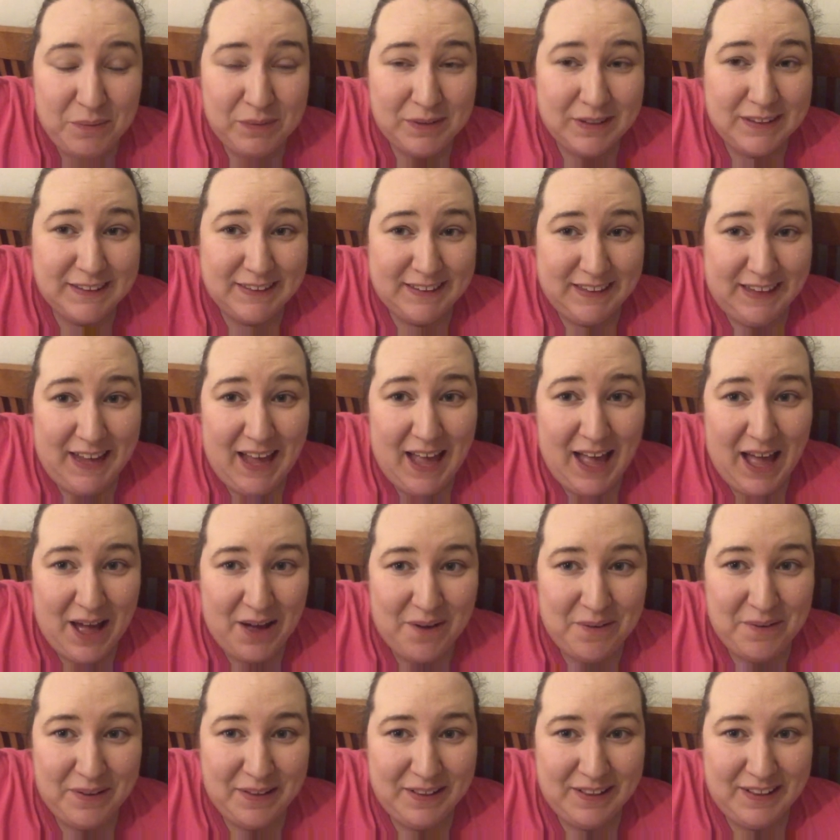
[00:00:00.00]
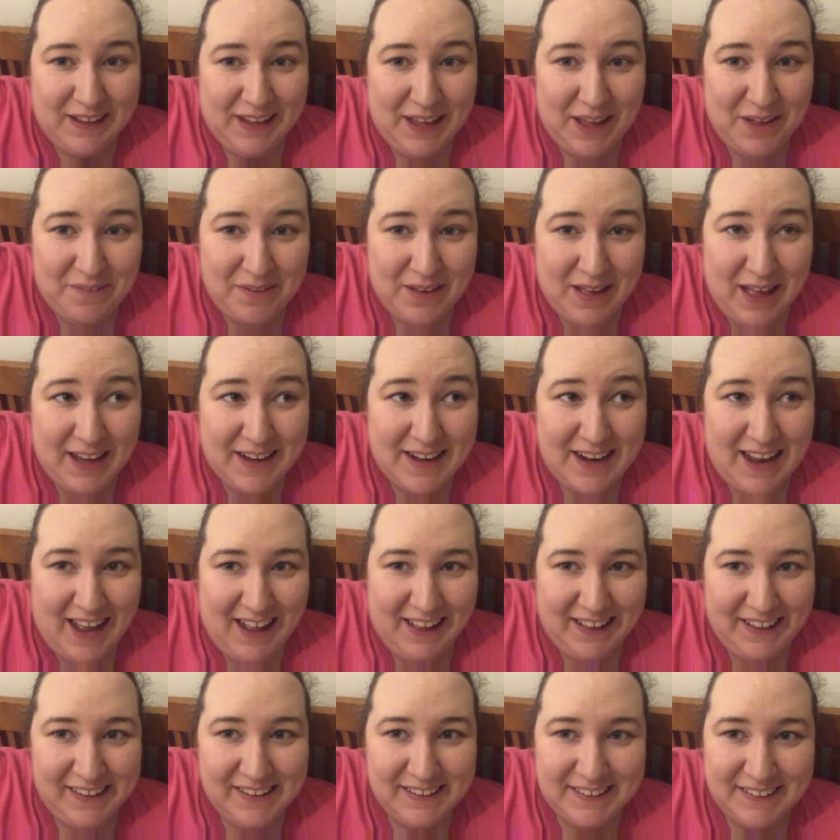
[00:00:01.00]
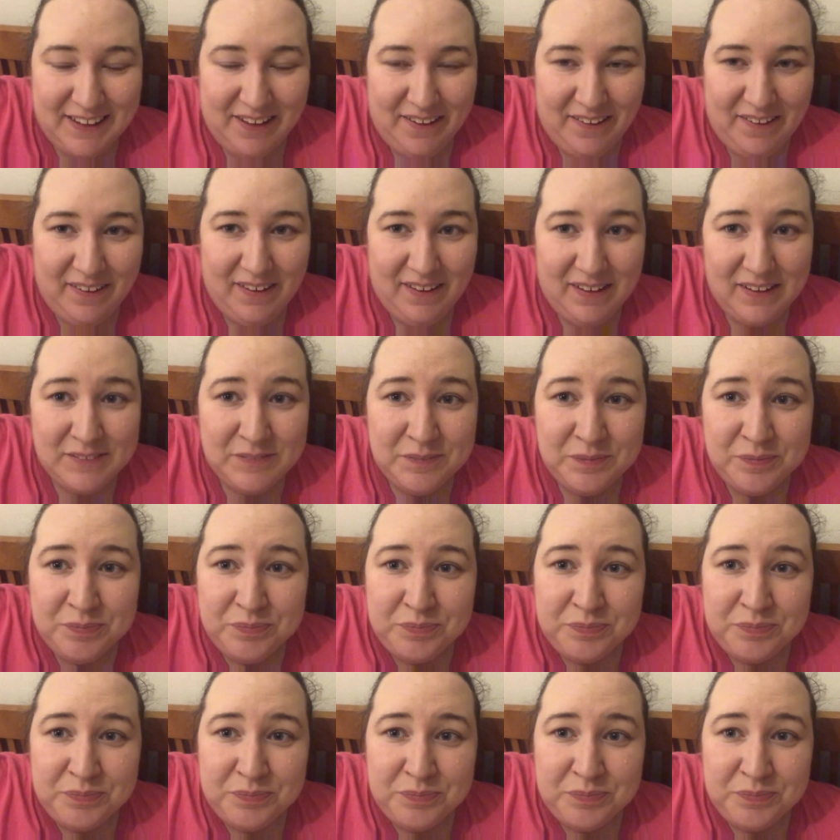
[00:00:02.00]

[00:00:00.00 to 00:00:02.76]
We'll see how Leo and Alice are.